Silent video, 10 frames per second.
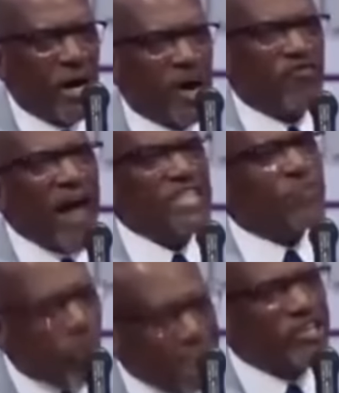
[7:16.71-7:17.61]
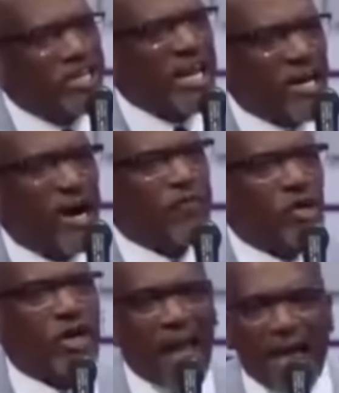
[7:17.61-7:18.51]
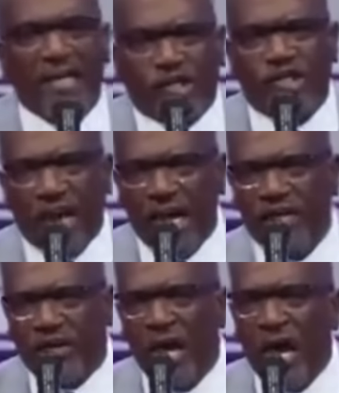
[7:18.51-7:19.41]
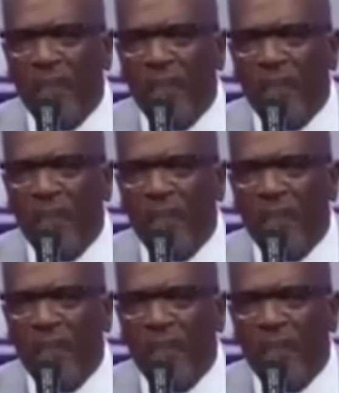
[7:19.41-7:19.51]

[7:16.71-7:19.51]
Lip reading: a vice president of the United States,